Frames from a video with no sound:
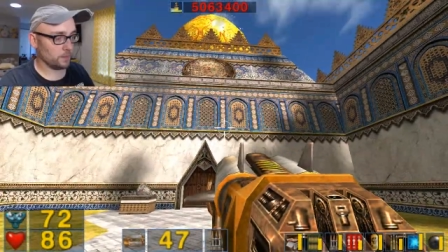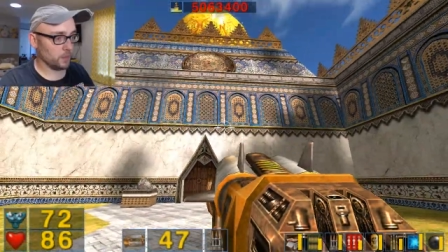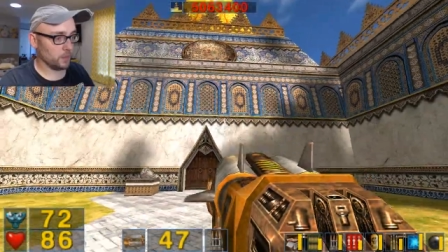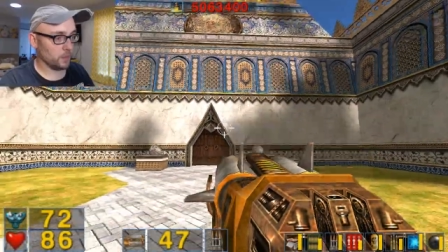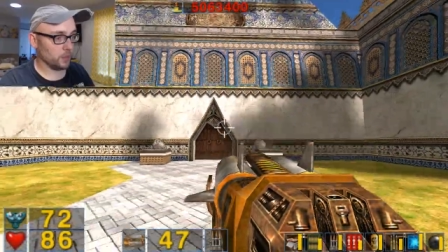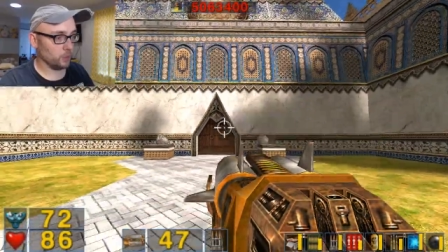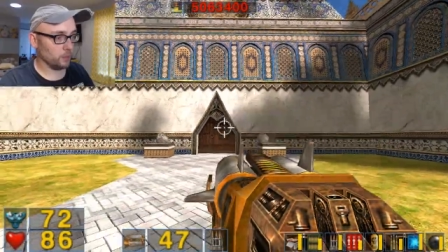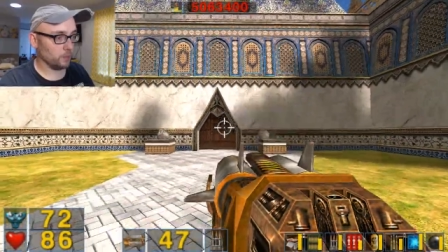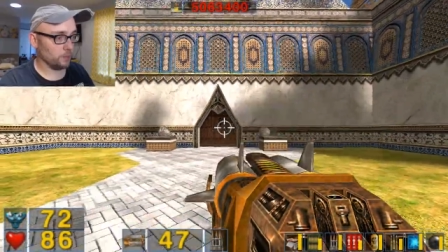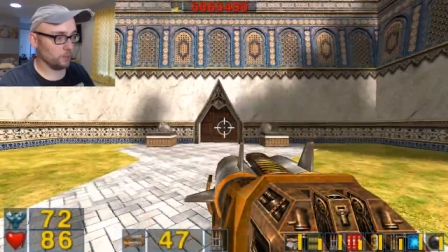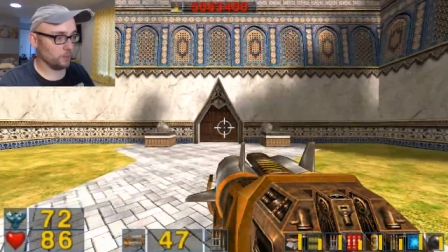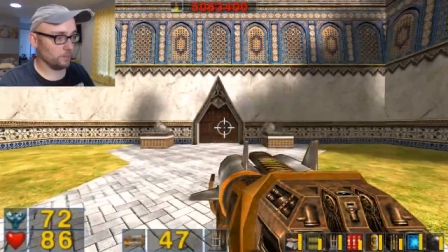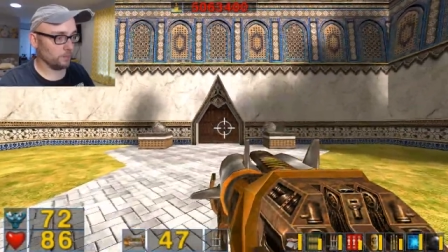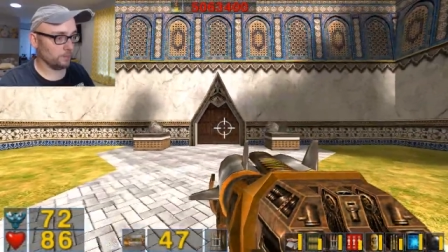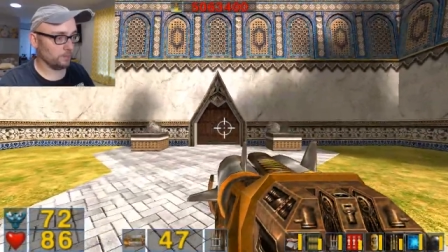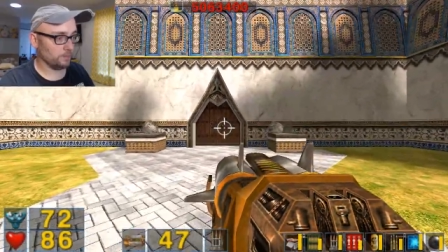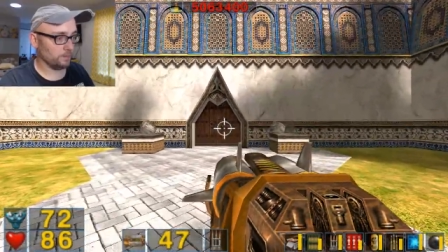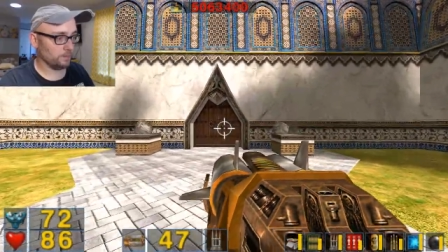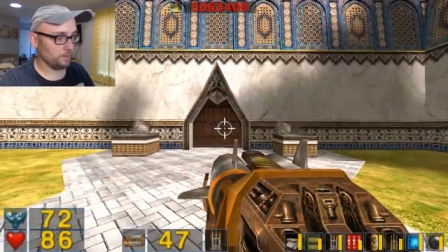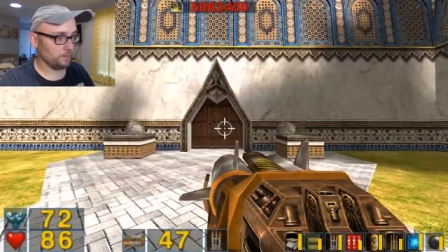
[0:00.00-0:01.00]
Nope.
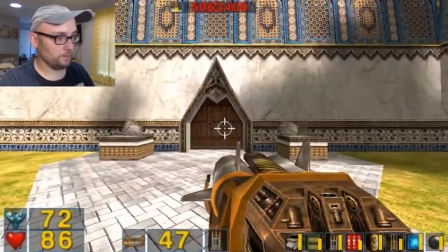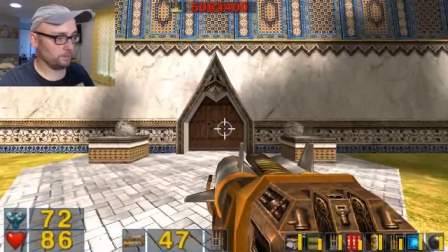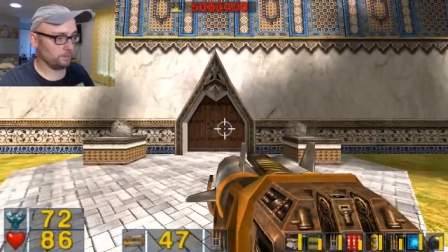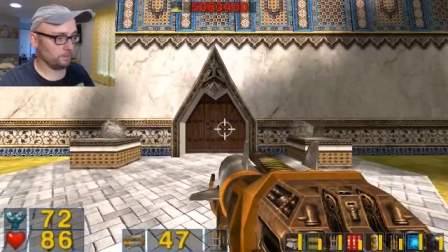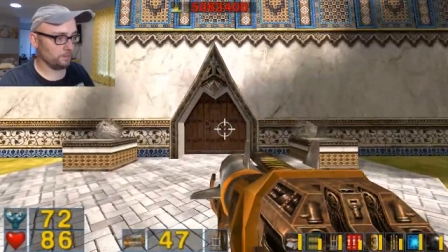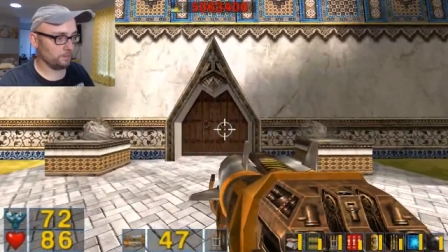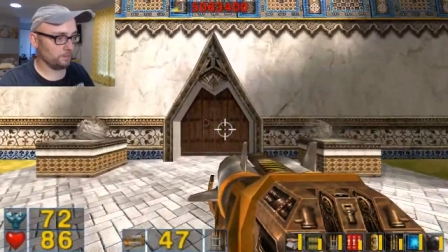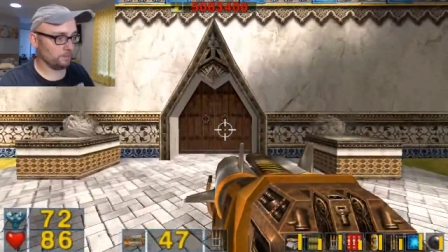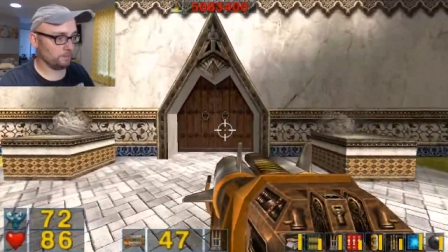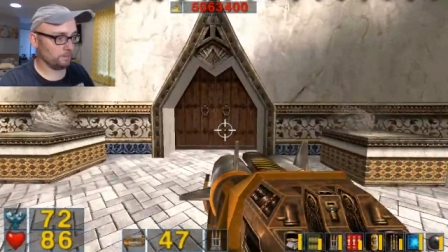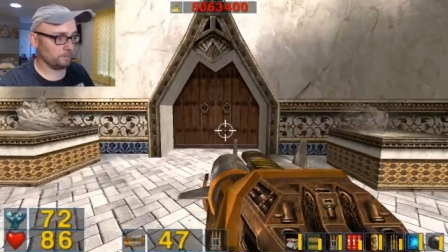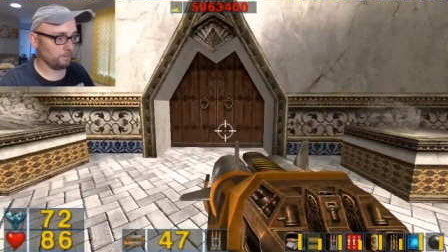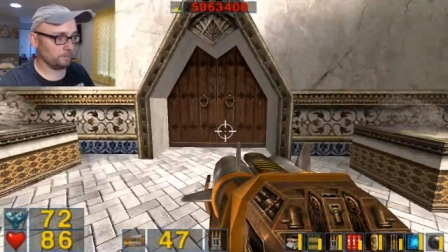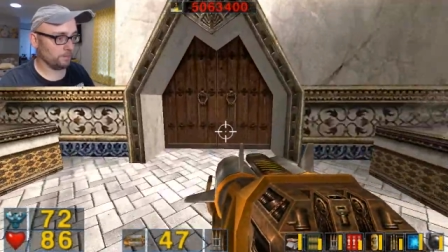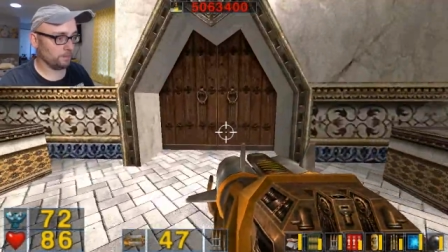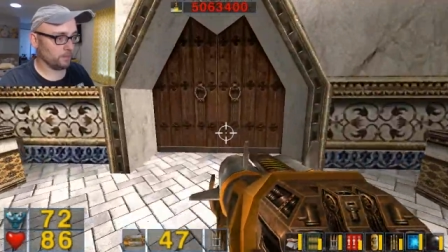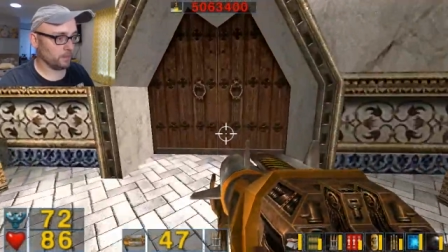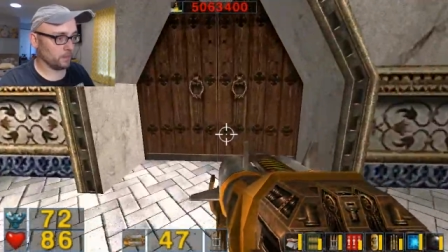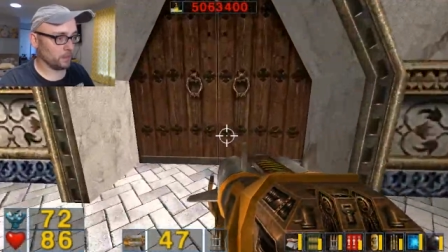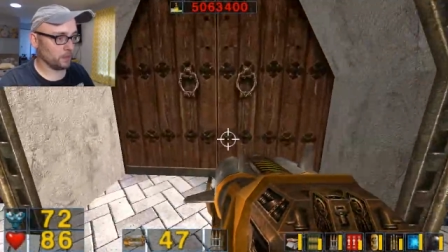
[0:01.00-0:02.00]
Hmm.
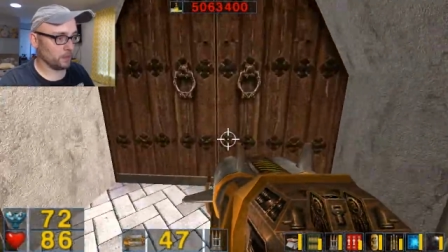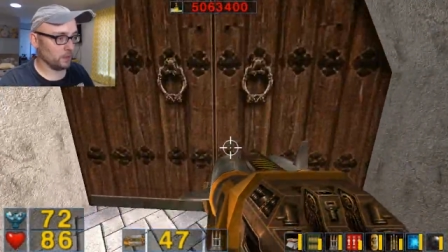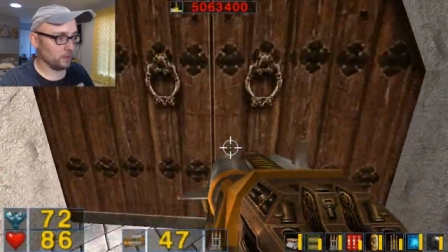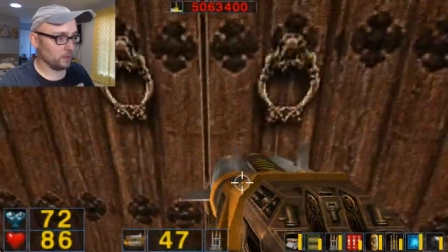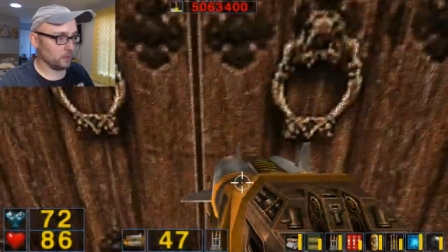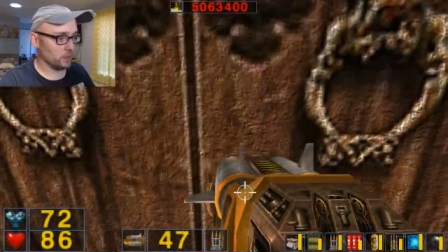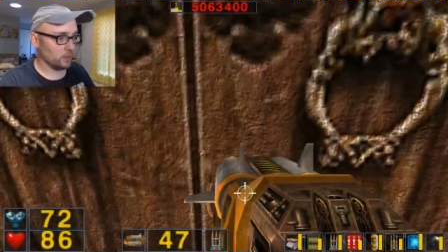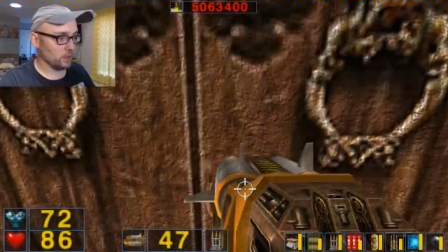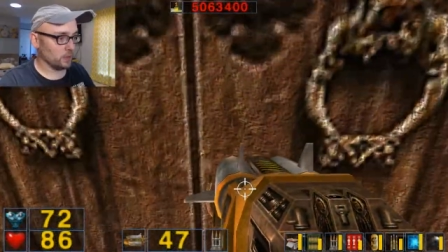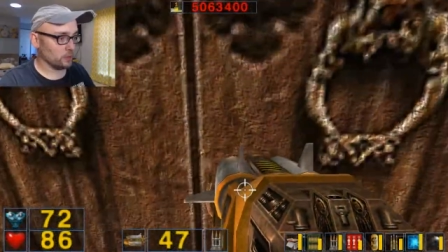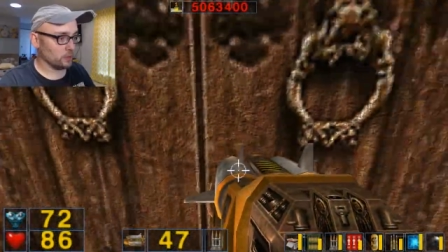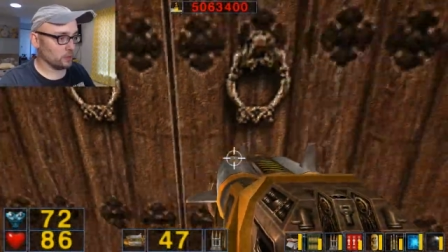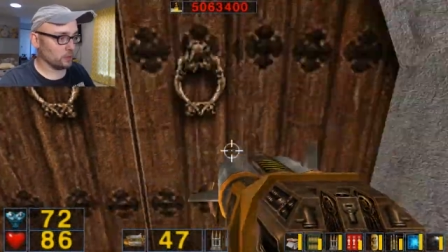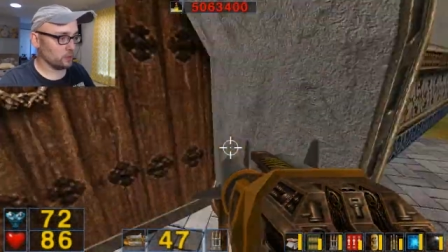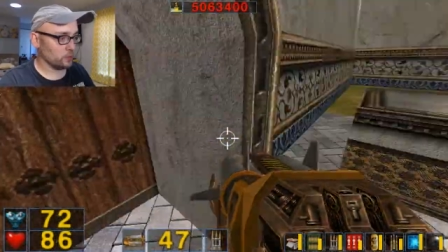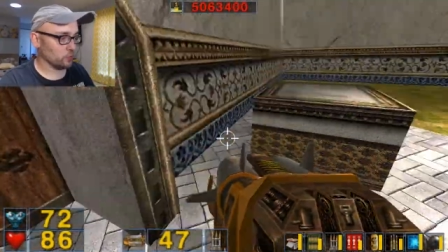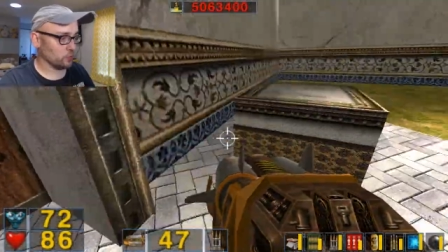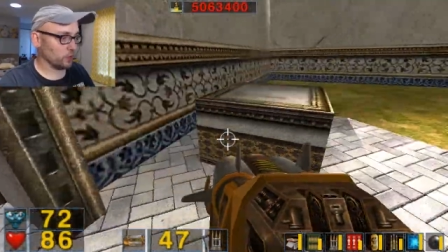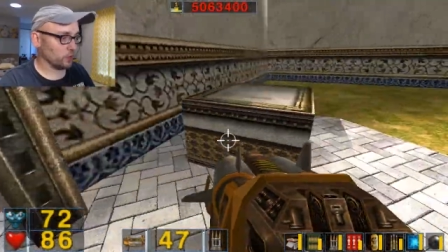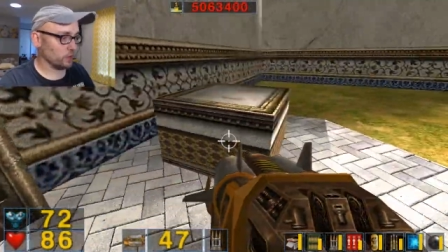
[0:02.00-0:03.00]
So
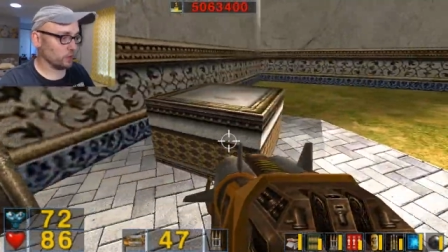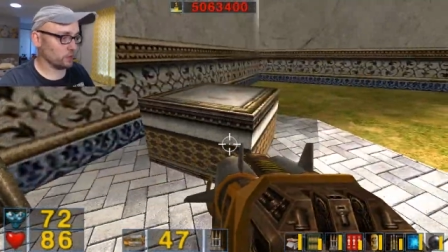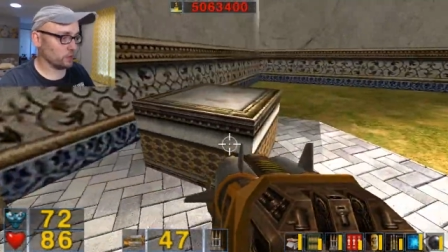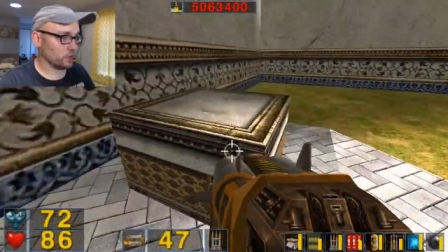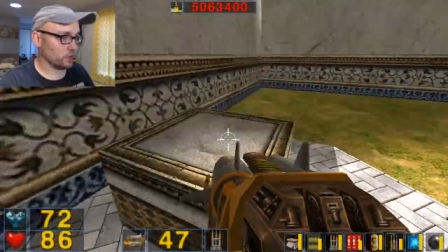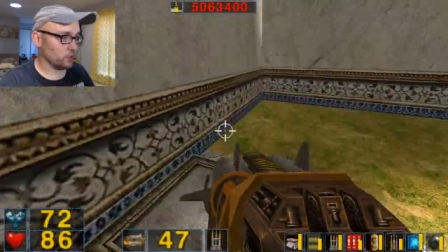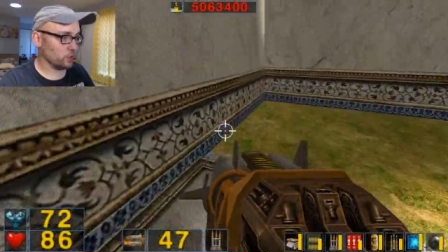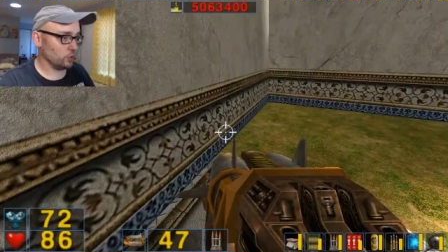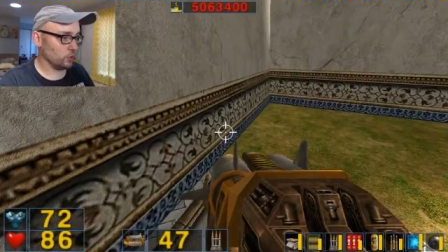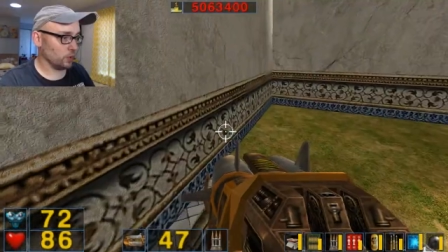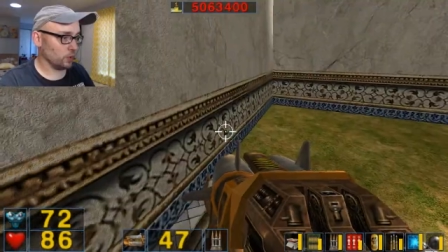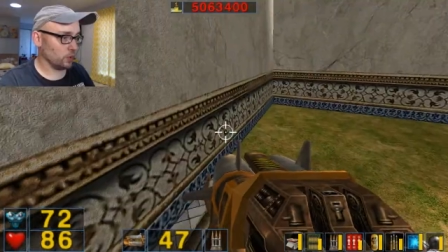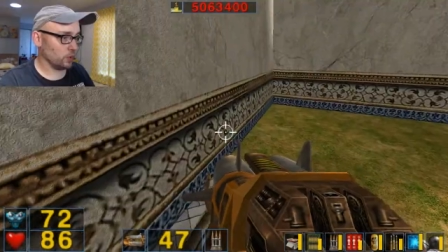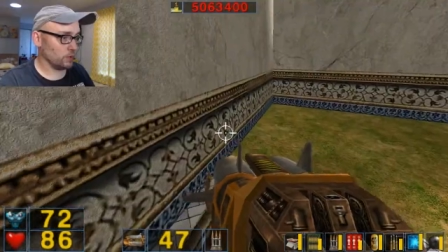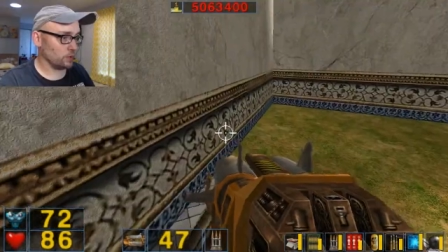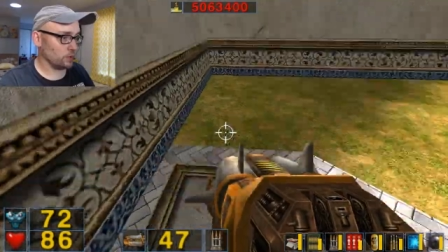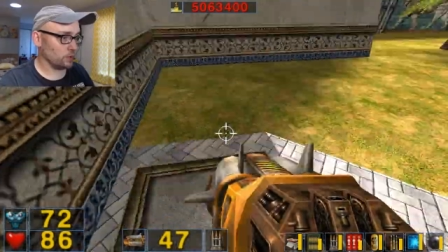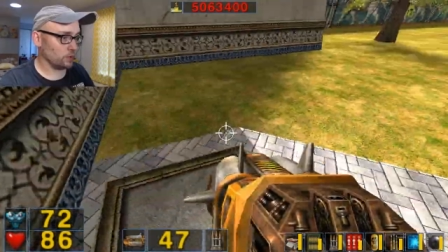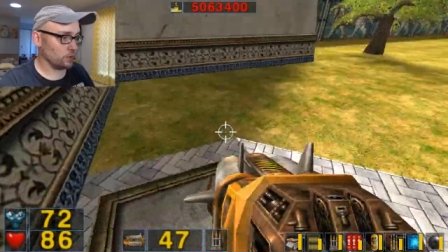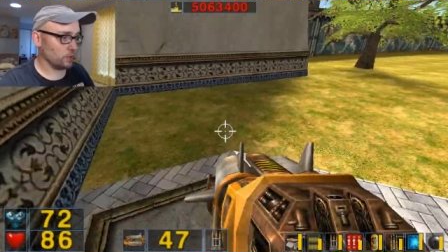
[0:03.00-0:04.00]
you're trying to say you are
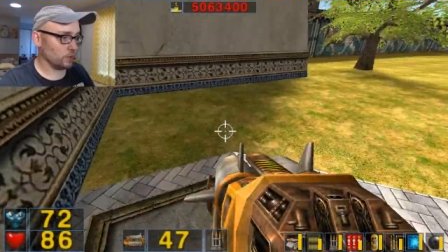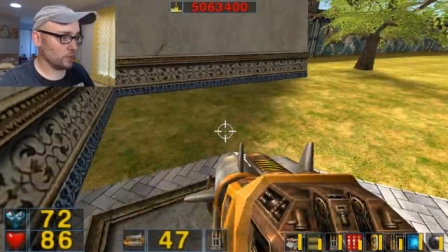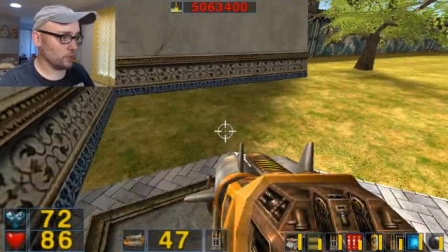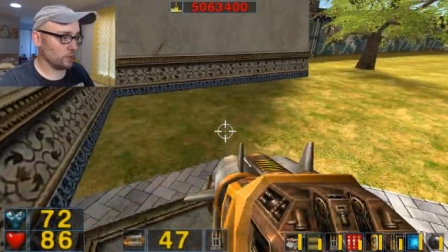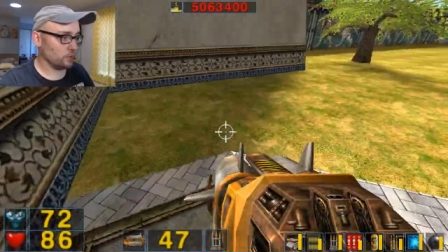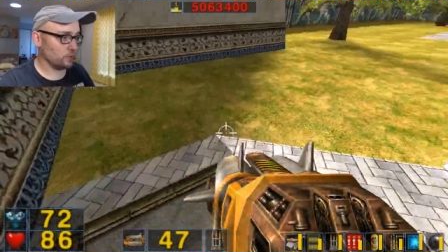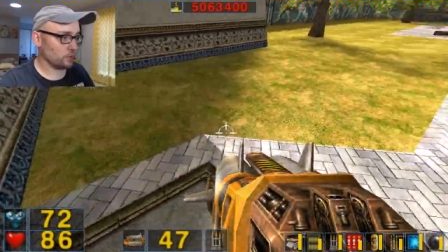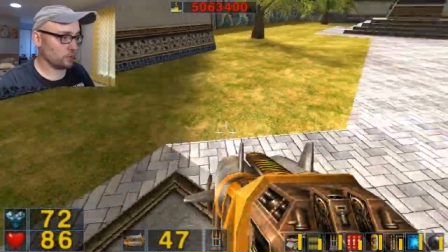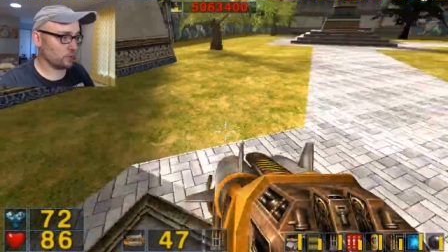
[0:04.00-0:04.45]
a secret?